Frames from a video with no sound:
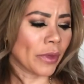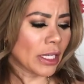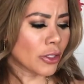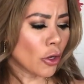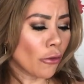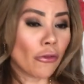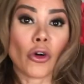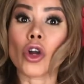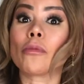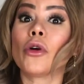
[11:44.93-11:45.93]
So
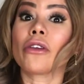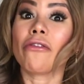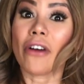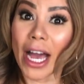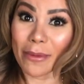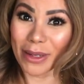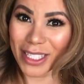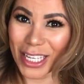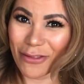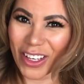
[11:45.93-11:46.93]
4.5
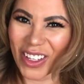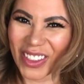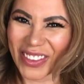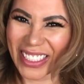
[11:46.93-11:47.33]
Pacifico.